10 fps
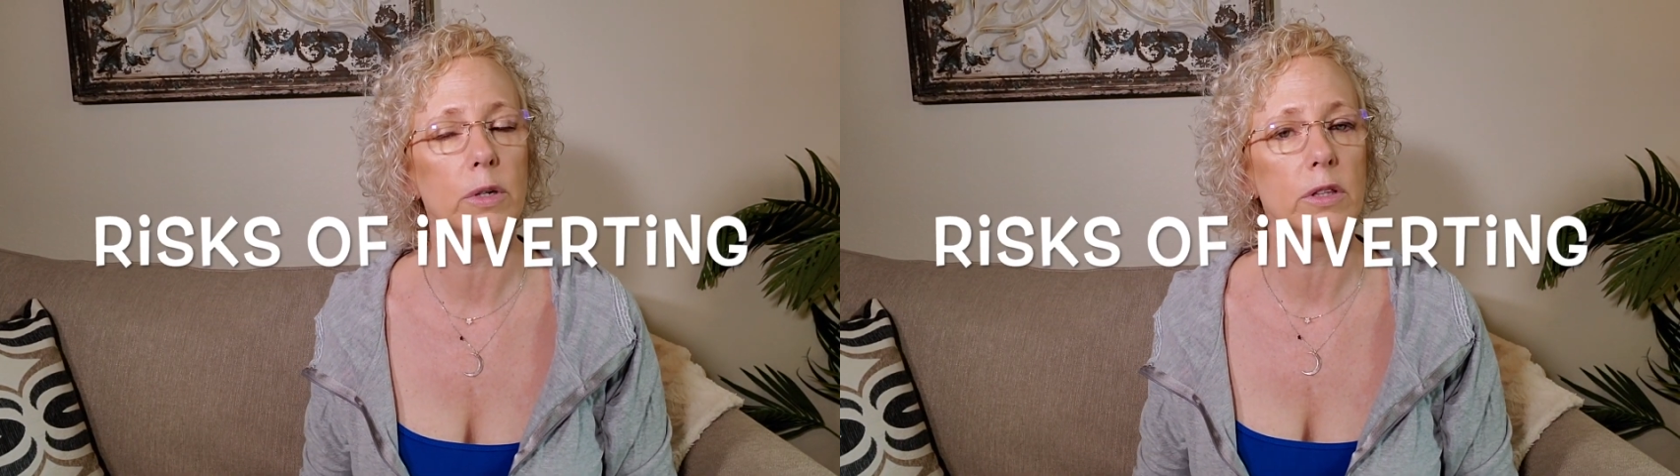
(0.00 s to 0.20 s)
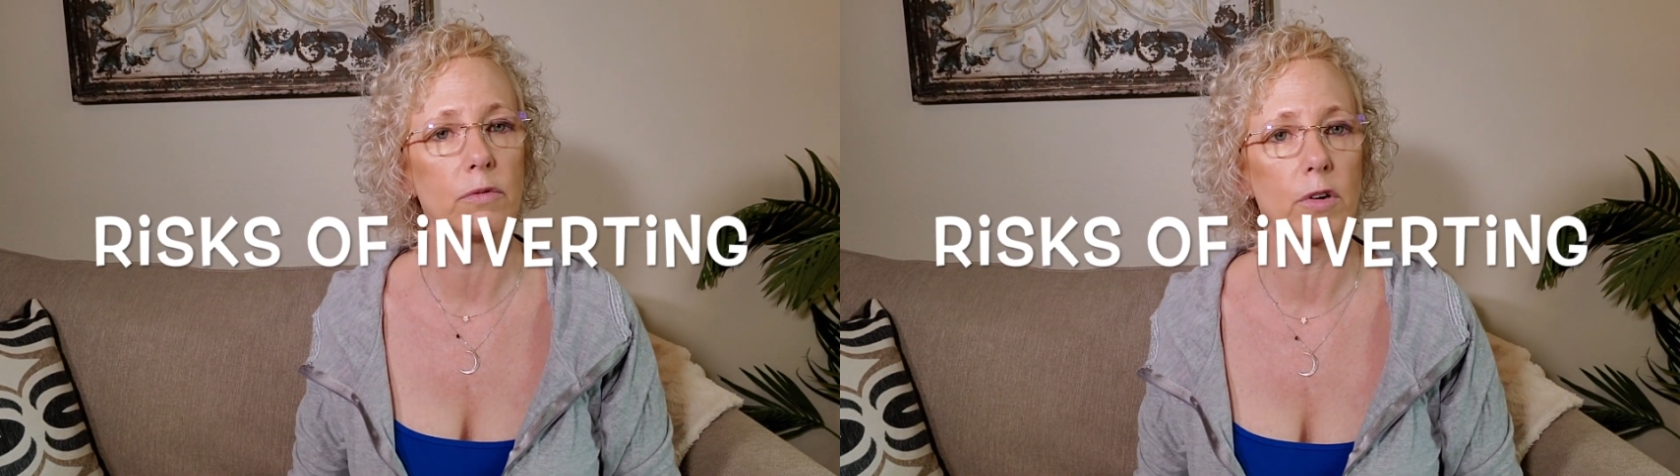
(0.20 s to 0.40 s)

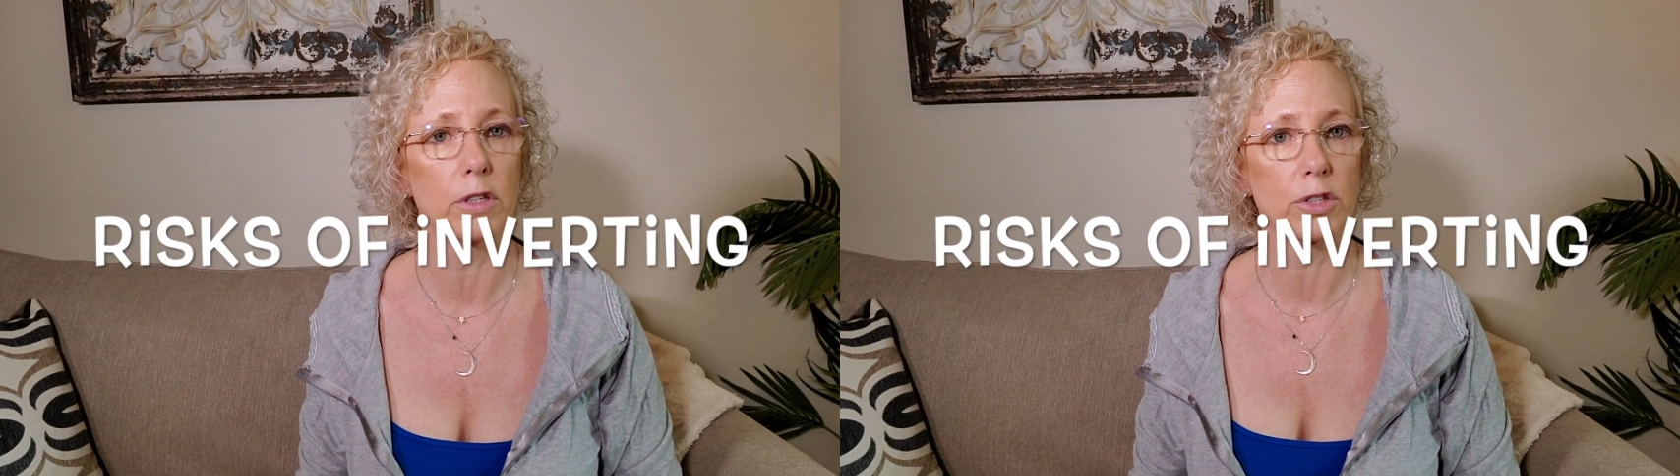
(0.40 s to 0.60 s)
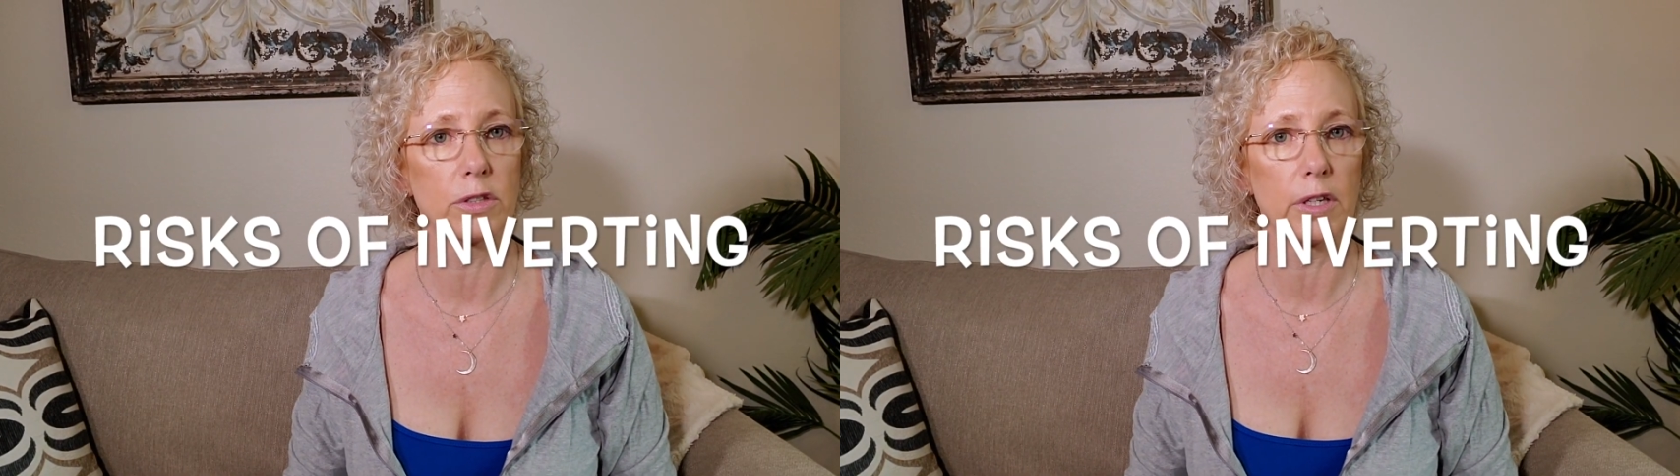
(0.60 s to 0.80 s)
with
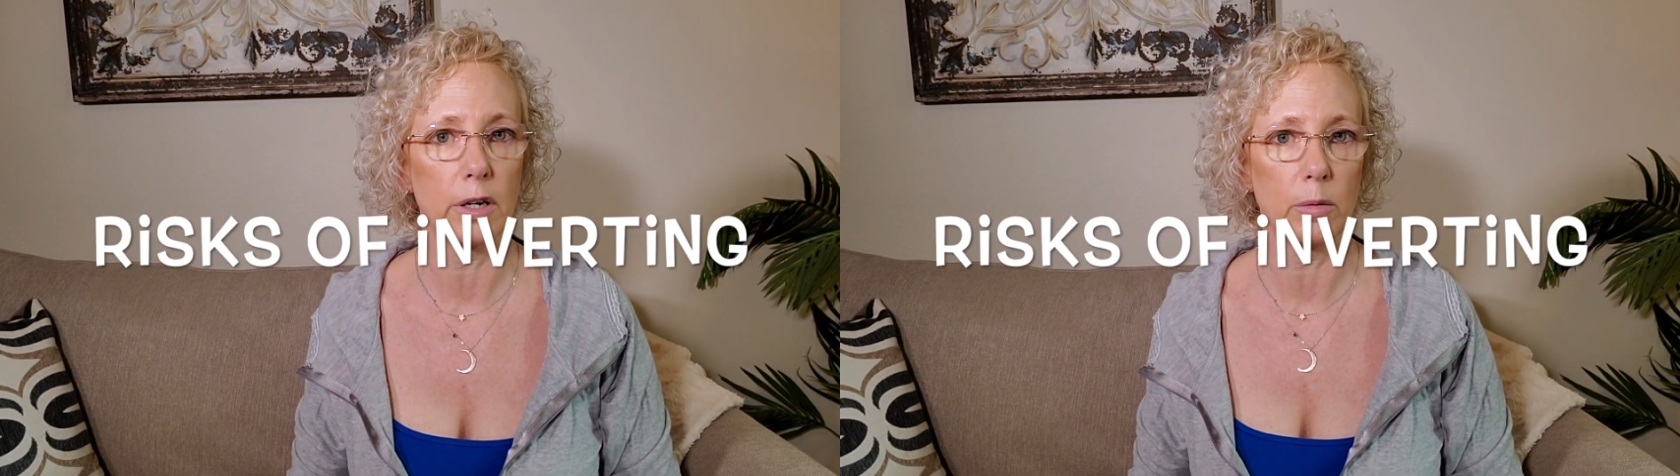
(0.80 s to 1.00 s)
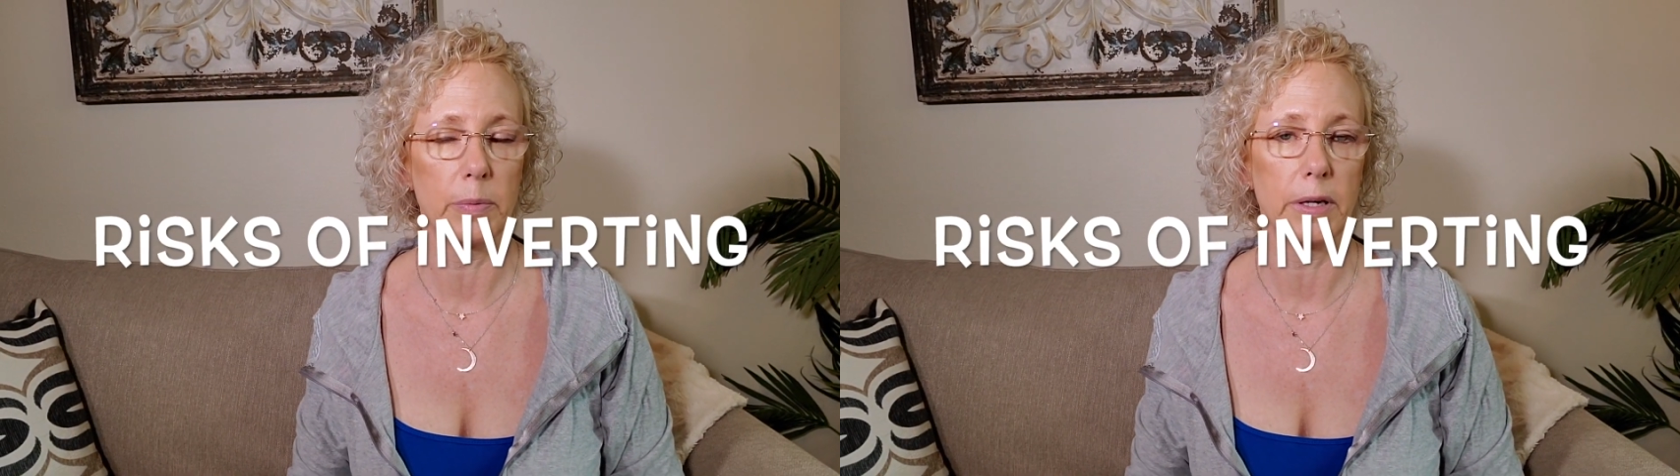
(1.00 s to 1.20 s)
inversion
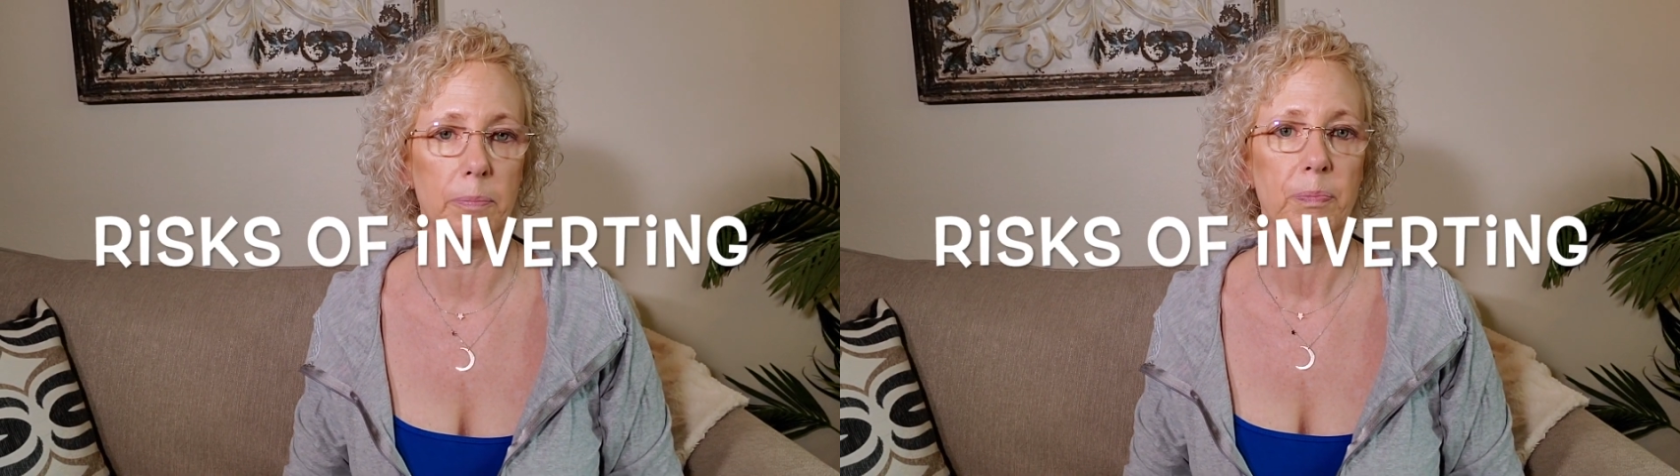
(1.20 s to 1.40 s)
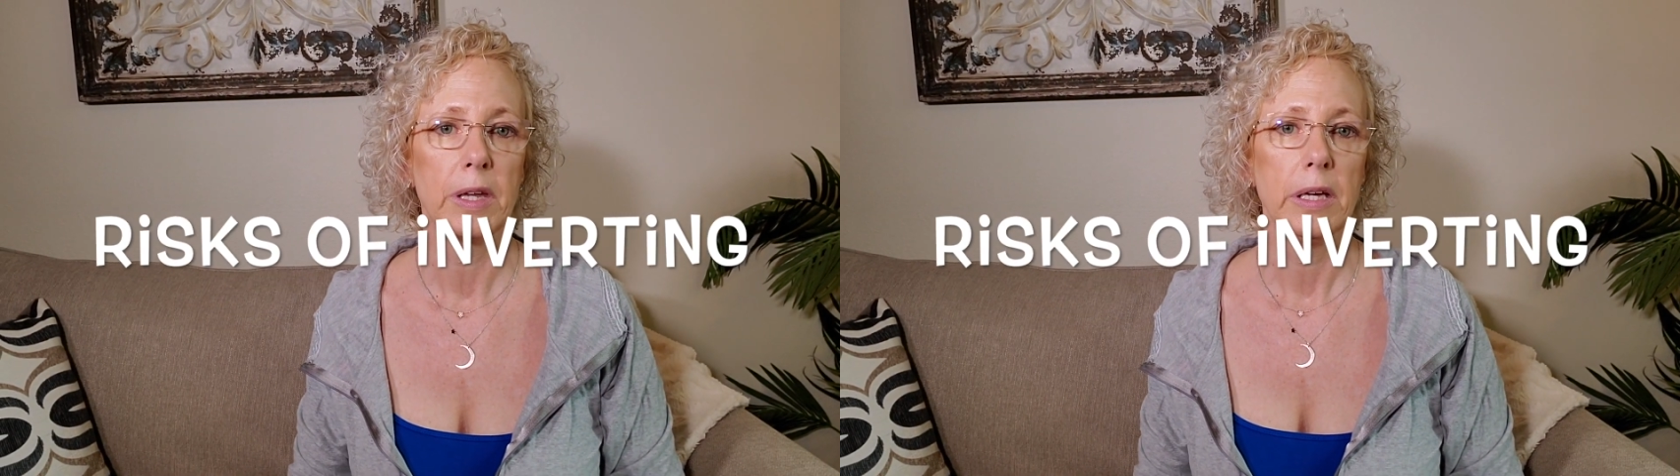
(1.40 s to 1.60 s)
therapy,